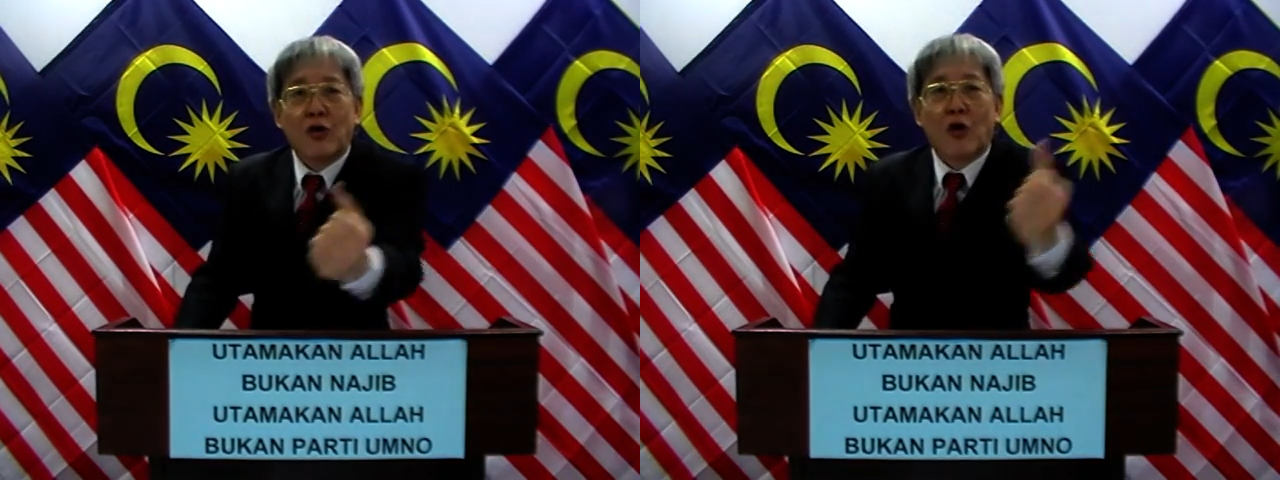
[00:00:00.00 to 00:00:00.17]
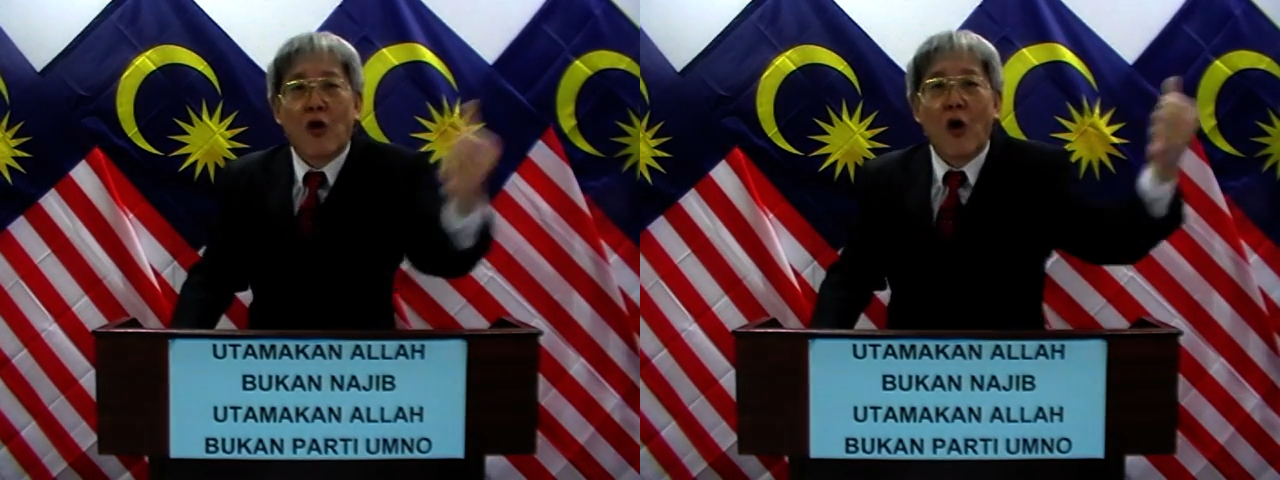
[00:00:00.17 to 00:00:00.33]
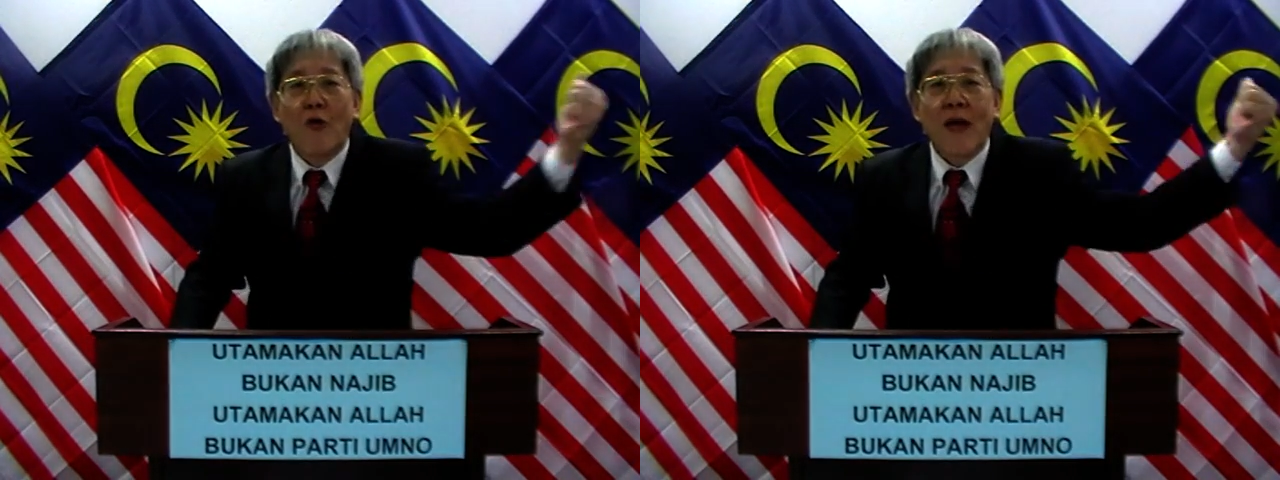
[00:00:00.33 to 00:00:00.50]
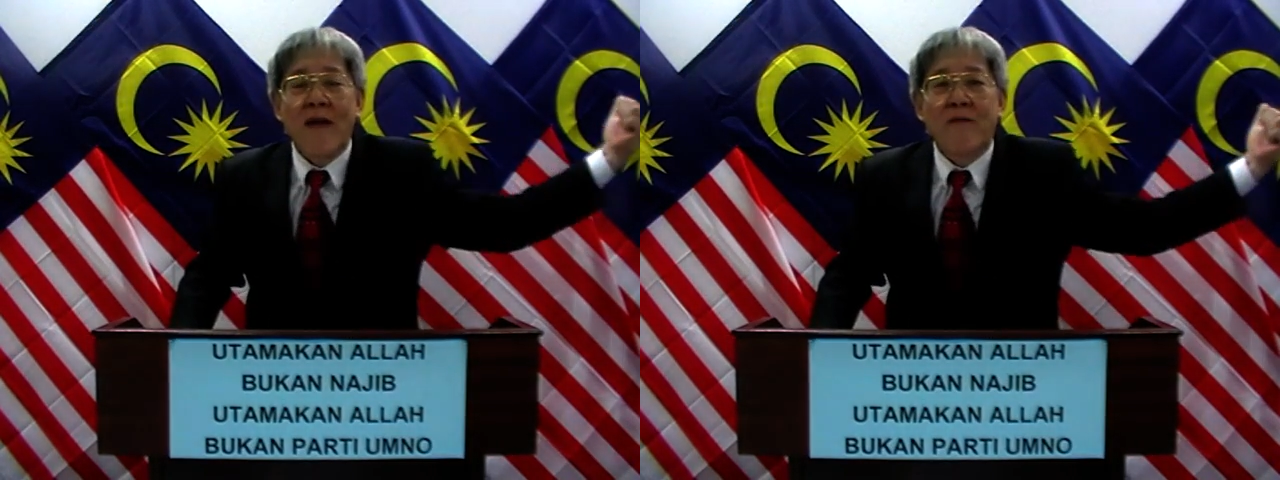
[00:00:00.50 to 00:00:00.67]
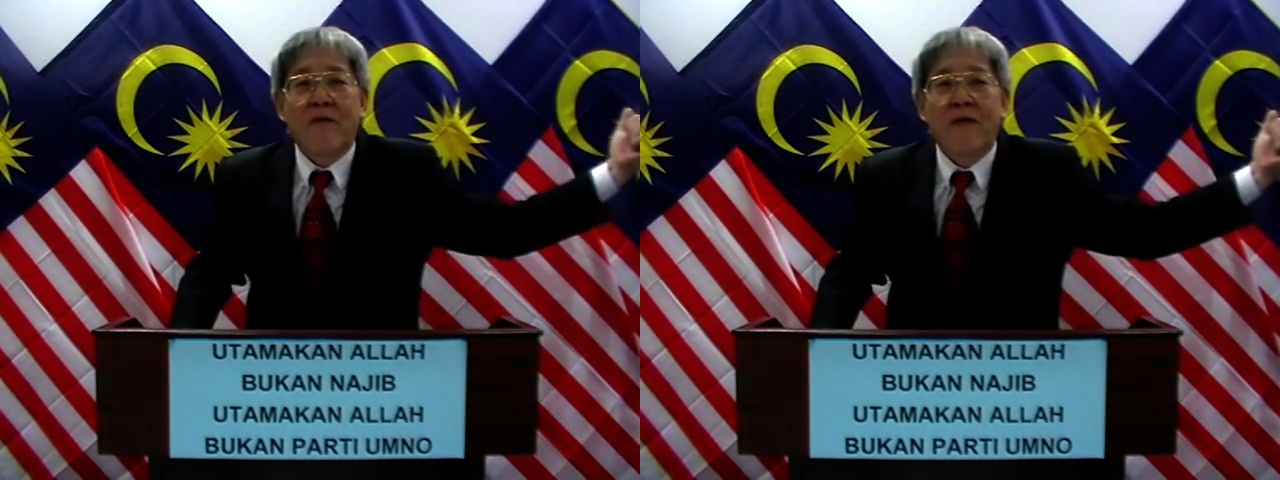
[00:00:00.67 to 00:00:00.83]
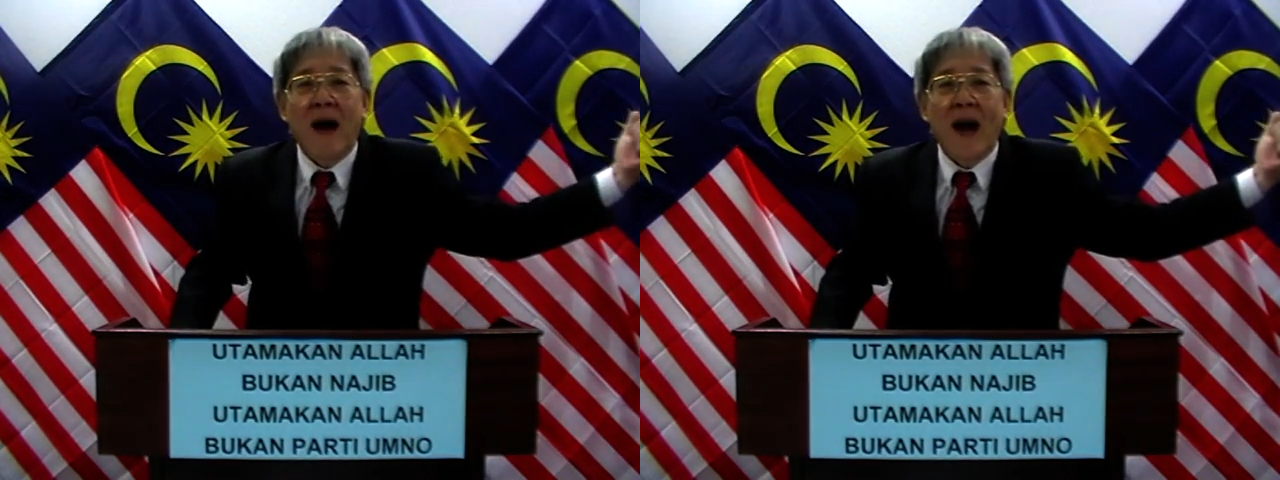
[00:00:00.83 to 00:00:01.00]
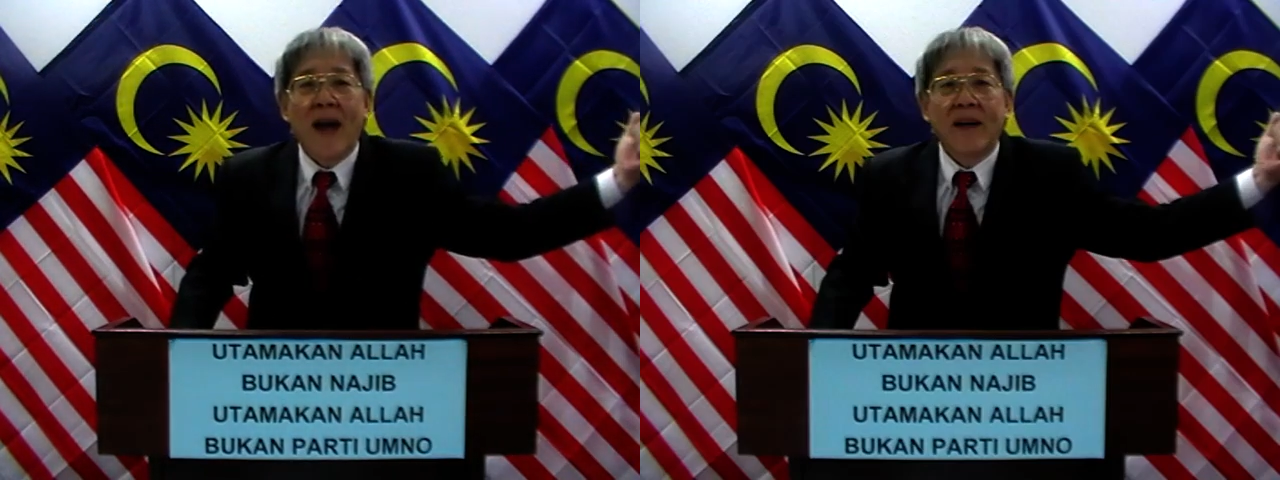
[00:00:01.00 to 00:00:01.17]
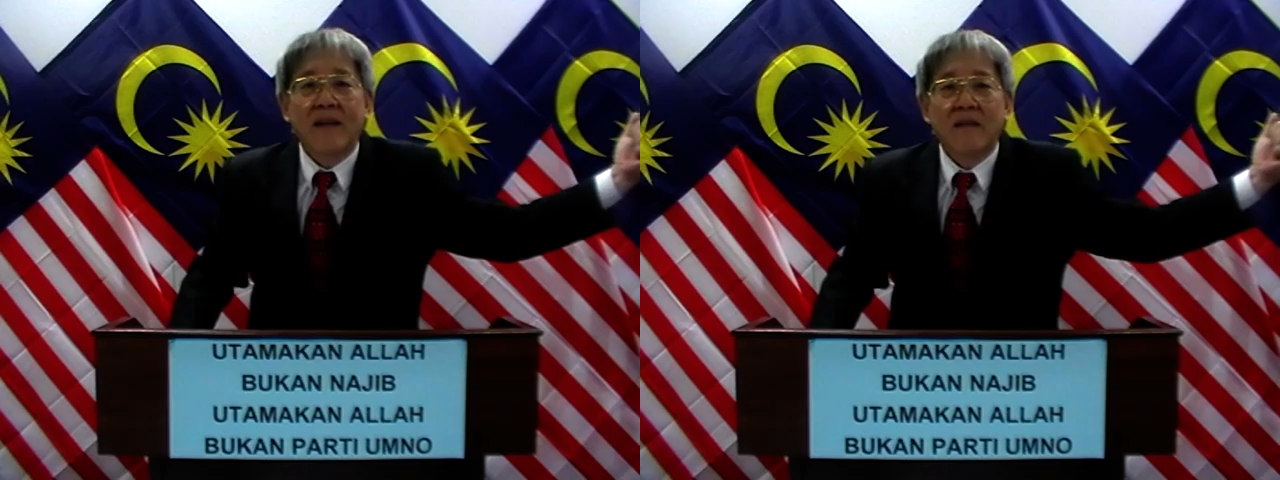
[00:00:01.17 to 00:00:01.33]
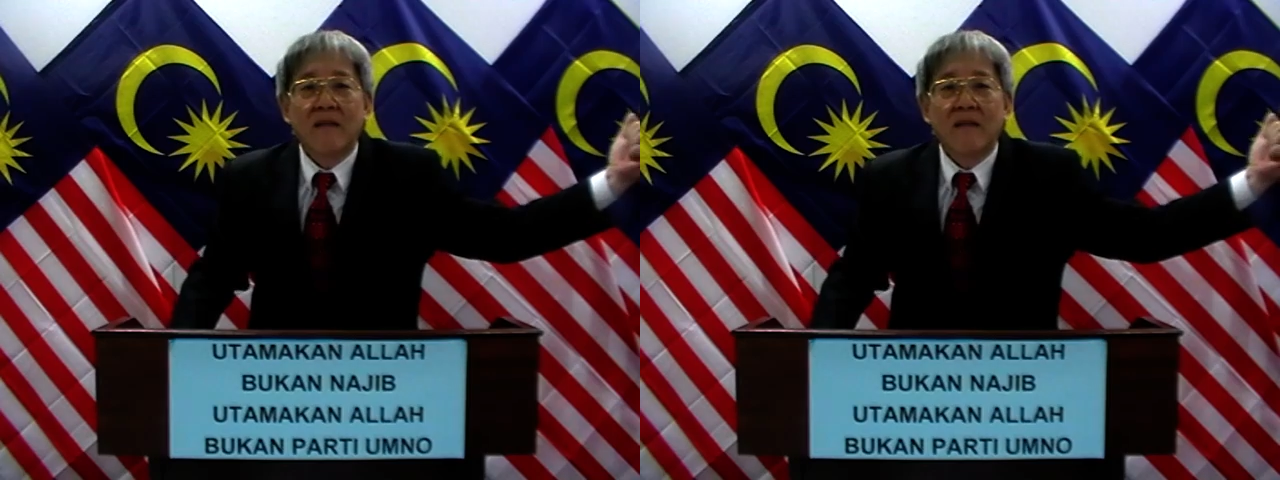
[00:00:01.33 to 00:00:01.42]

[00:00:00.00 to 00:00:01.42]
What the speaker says: to go there and fight.